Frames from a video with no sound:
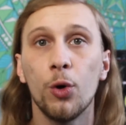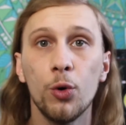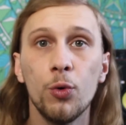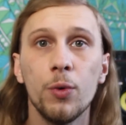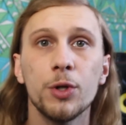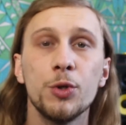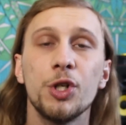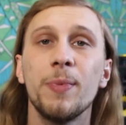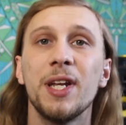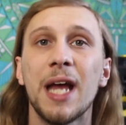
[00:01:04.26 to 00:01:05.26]
who you
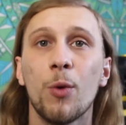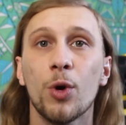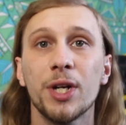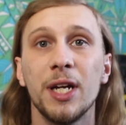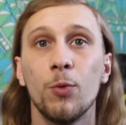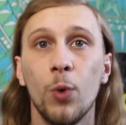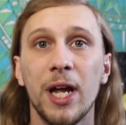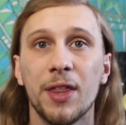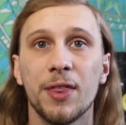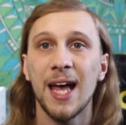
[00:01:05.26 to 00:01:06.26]
should be networking
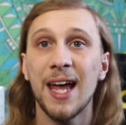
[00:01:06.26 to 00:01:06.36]
with.